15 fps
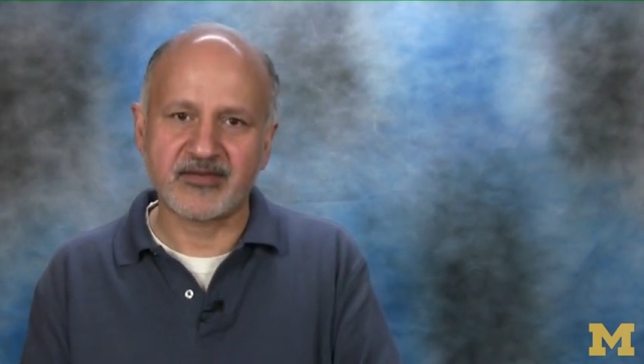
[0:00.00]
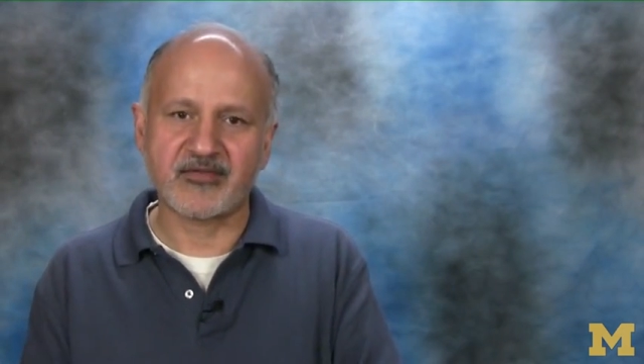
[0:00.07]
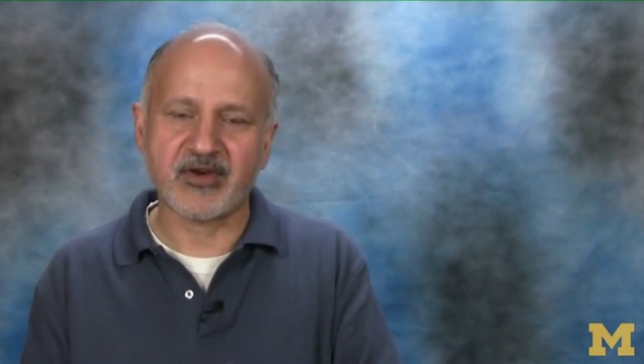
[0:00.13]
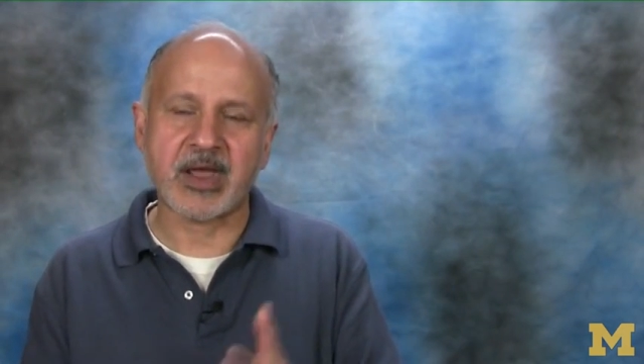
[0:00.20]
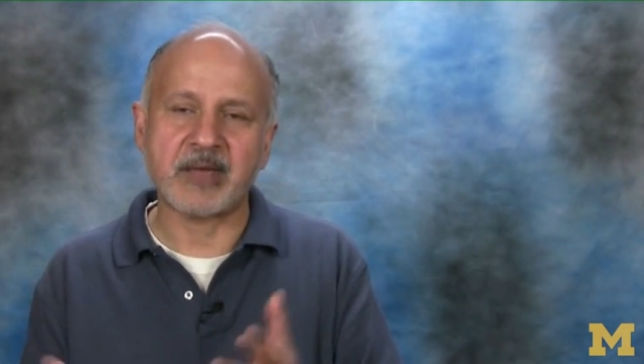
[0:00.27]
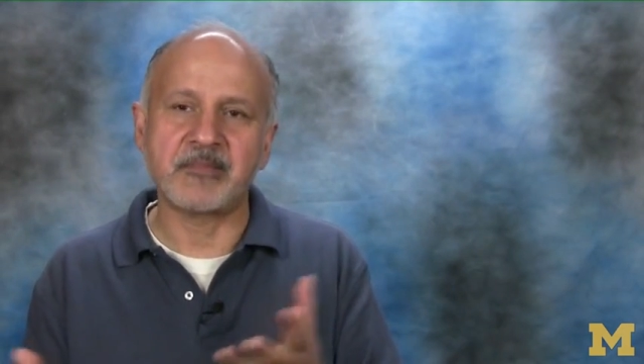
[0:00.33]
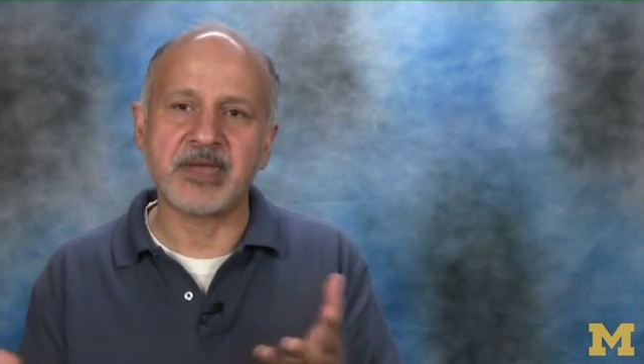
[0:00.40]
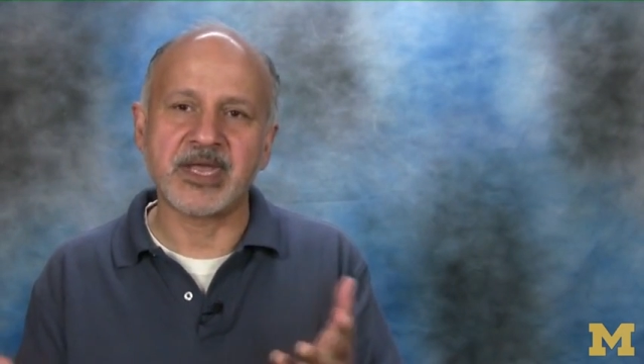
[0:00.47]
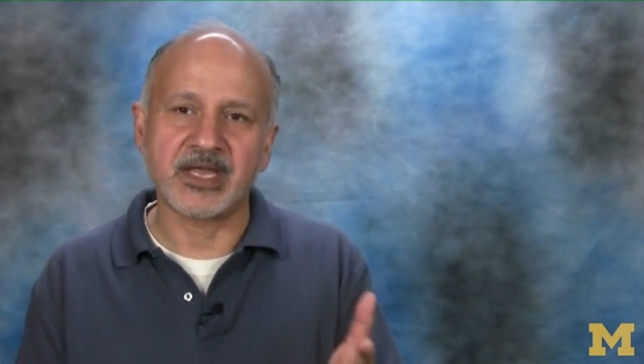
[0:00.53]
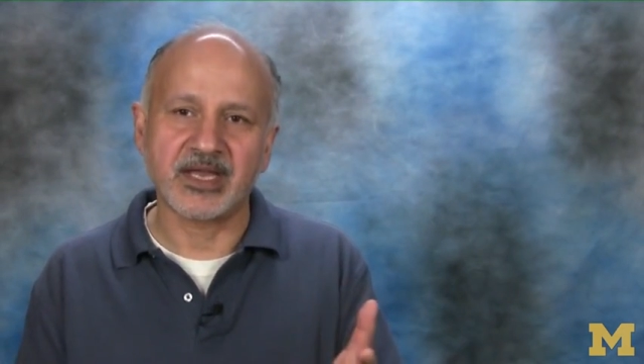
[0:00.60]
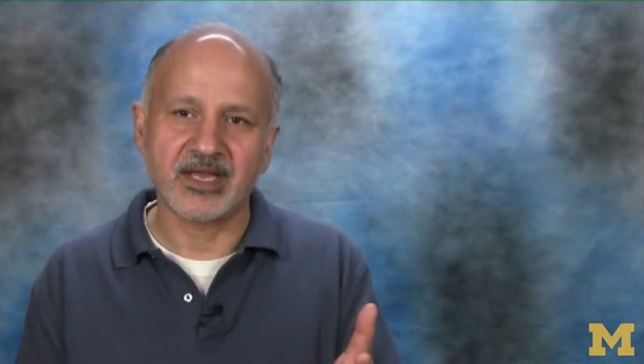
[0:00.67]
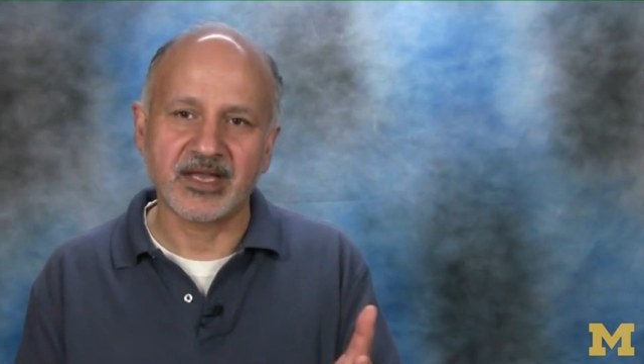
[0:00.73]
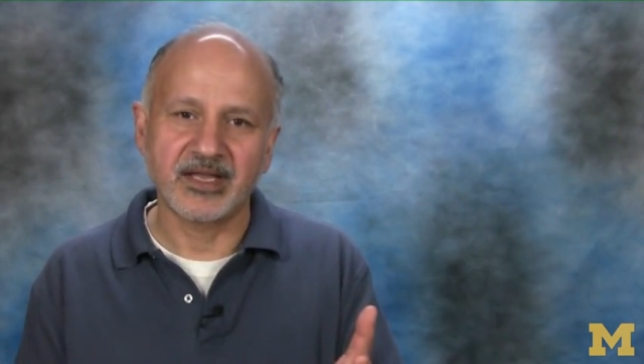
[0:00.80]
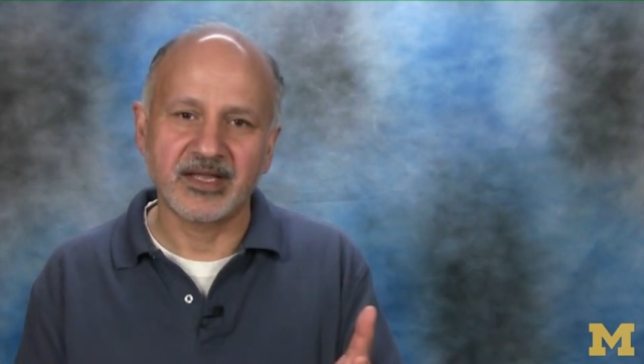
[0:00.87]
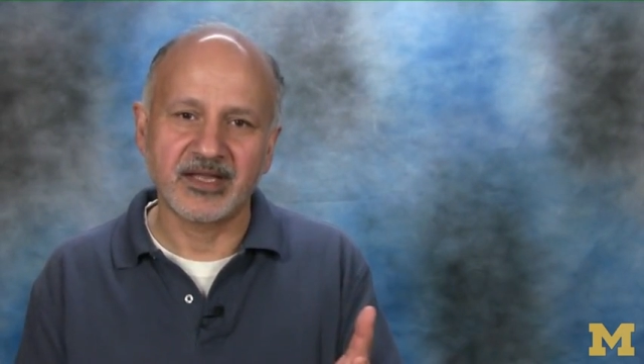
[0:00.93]

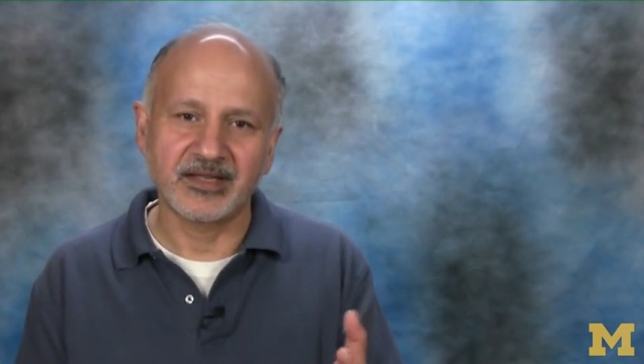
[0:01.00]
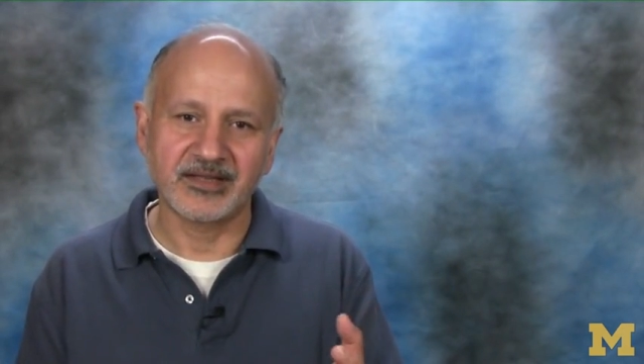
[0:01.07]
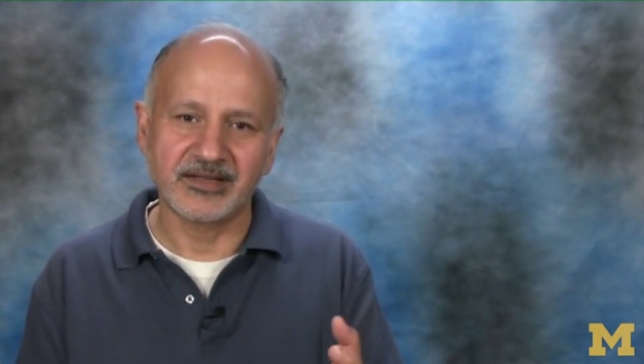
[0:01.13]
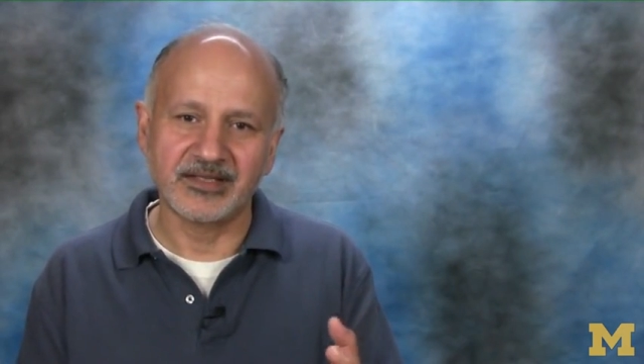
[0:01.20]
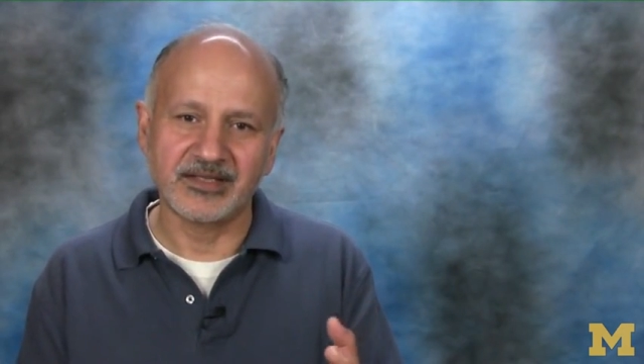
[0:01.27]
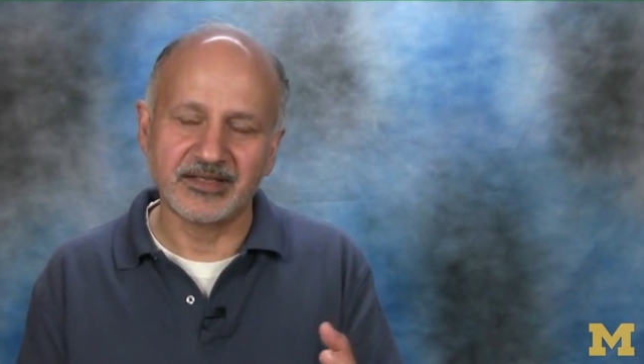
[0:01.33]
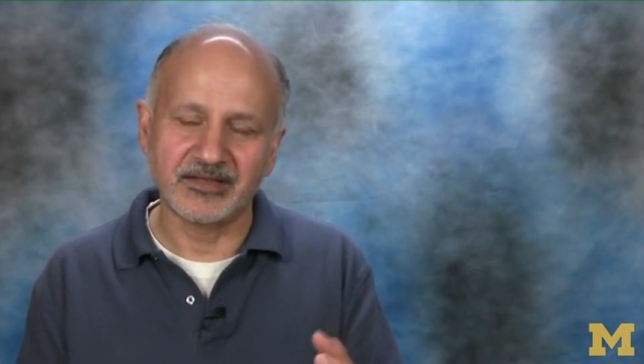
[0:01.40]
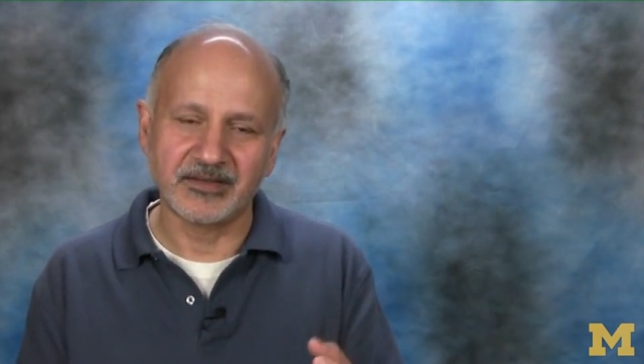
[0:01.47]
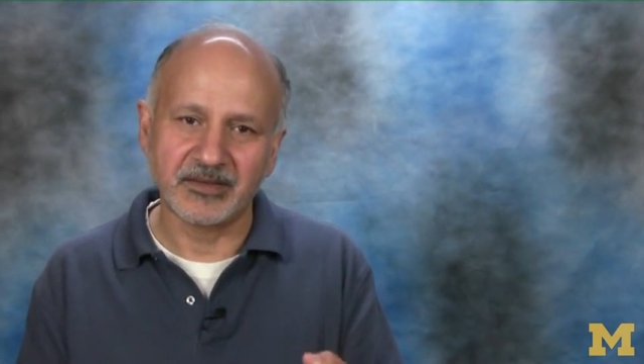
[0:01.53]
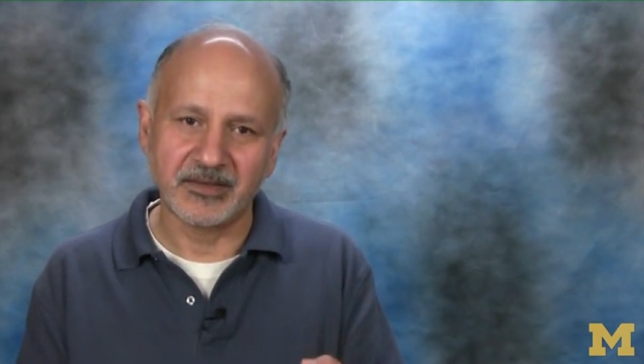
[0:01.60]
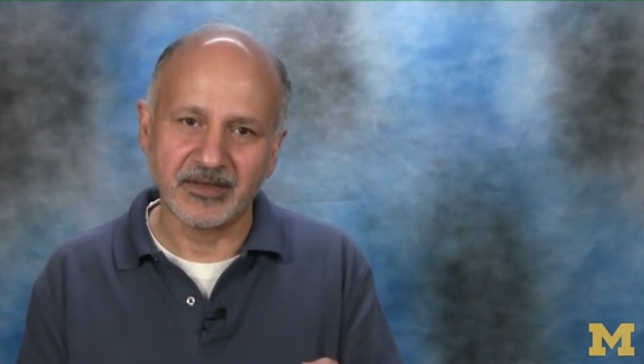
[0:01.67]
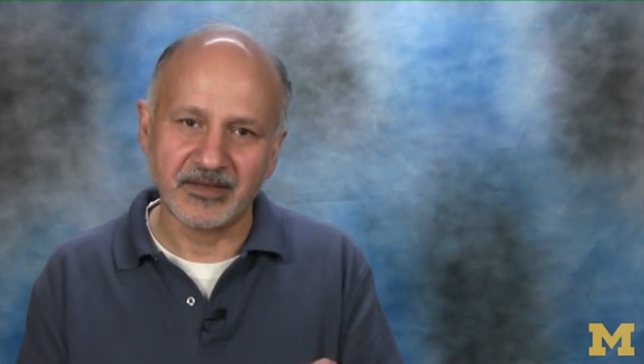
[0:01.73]
grabbing the